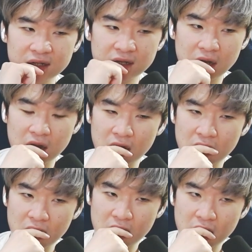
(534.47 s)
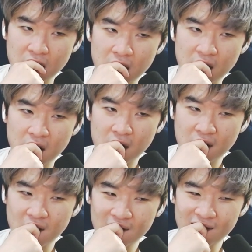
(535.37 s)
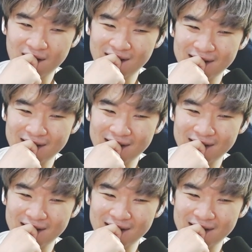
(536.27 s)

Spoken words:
No one is speaking in this clip.